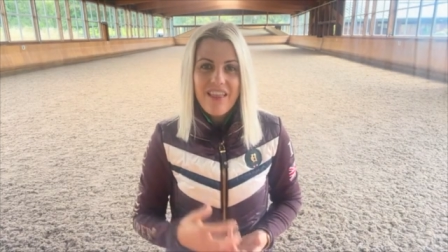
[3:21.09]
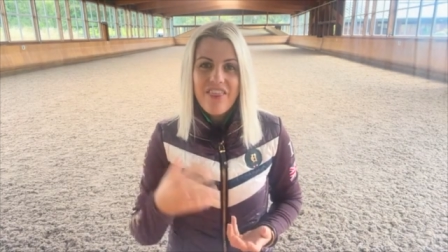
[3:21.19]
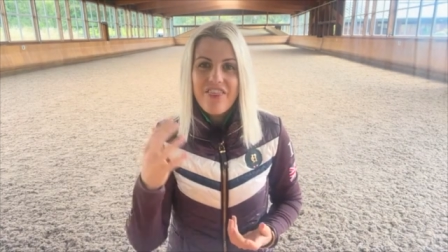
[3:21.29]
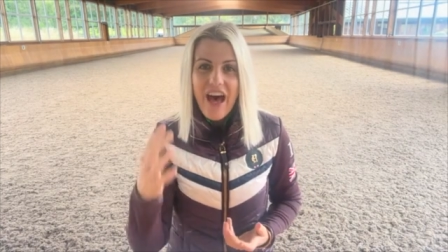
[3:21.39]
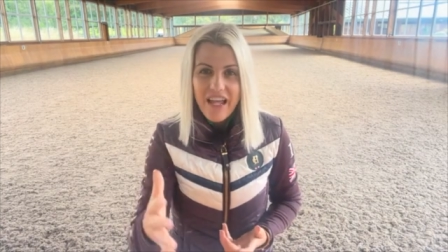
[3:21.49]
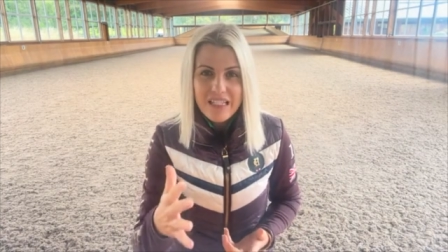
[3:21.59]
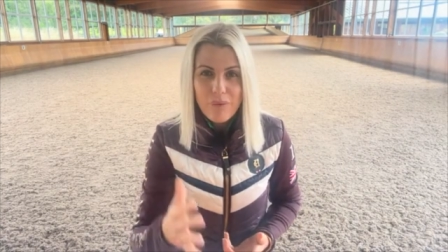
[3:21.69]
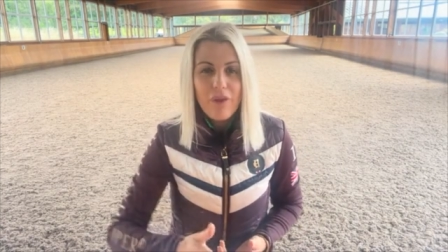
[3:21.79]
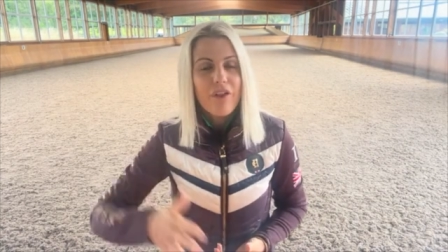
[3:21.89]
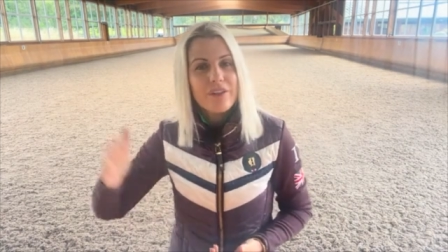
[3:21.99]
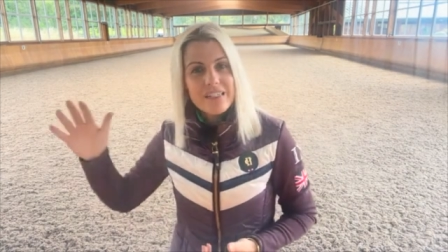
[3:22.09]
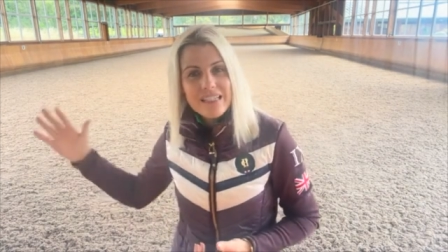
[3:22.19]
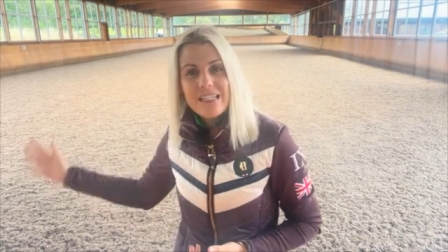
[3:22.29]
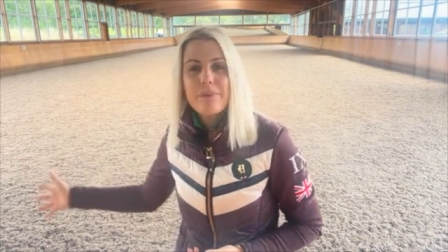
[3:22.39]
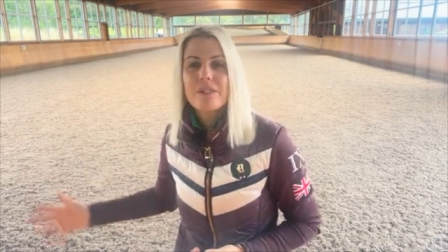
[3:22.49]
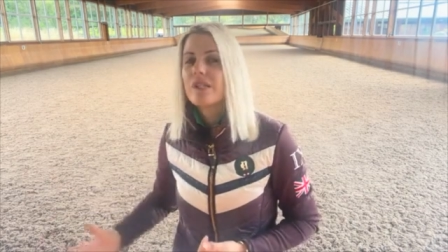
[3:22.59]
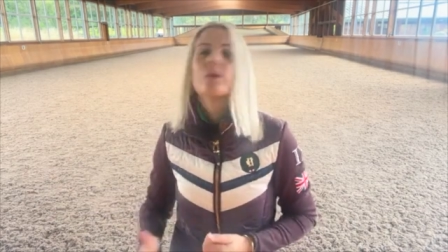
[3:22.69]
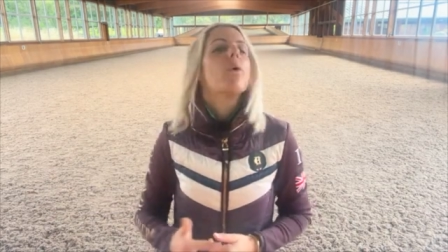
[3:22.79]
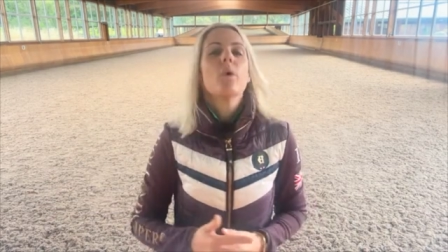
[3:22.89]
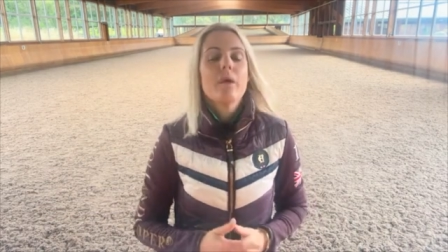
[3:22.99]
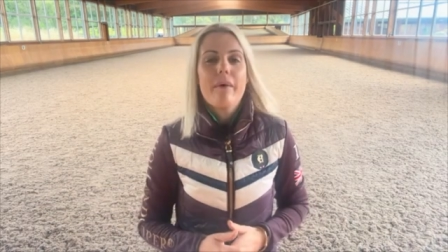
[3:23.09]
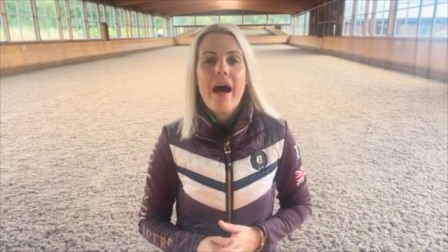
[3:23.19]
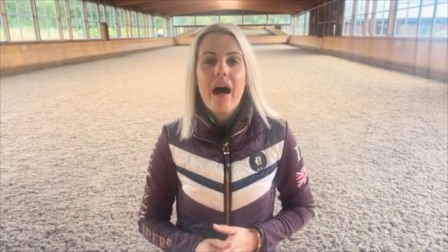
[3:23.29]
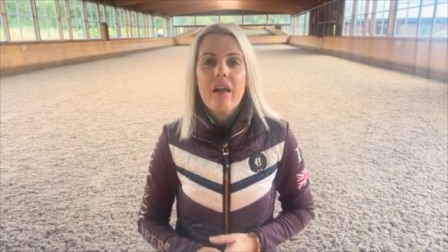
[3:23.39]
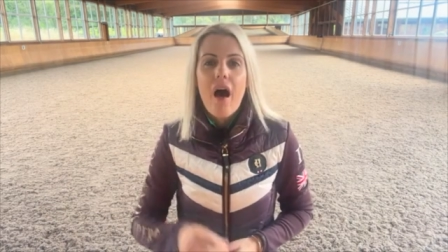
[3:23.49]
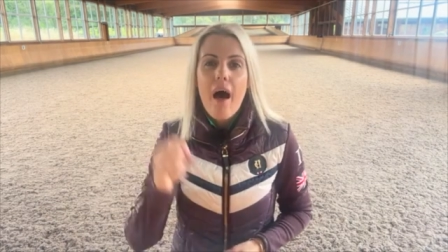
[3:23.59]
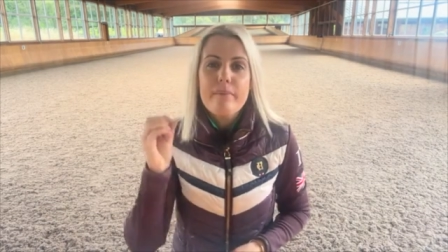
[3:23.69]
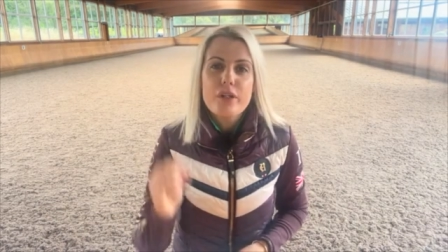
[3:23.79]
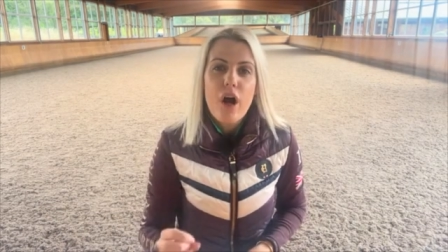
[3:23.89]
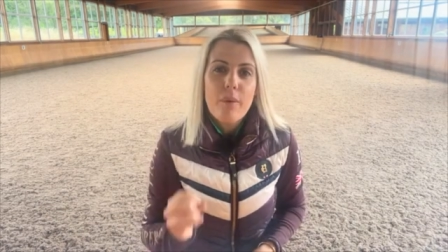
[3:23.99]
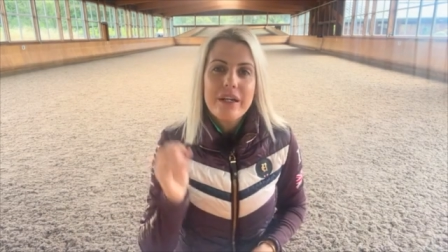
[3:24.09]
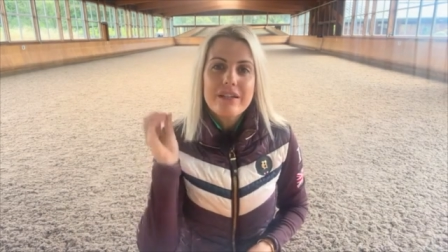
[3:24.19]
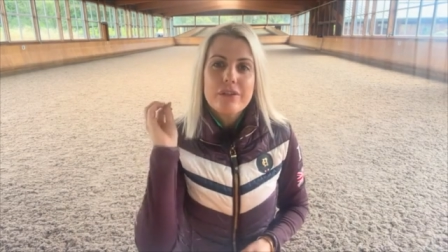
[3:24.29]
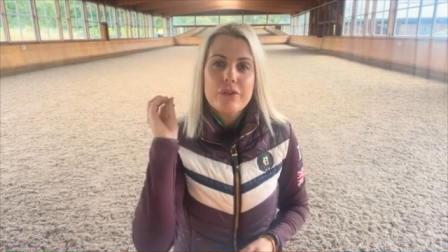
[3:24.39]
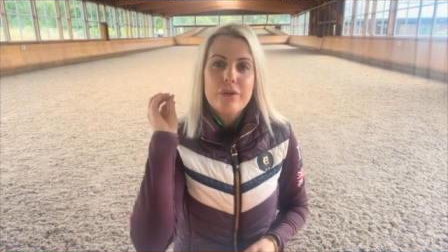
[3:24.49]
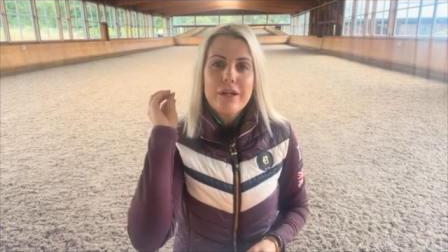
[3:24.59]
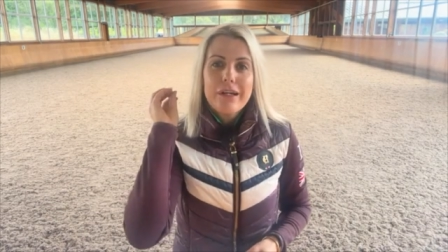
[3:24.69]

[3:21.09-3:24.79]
That is what those next episodes are all about. I'm going to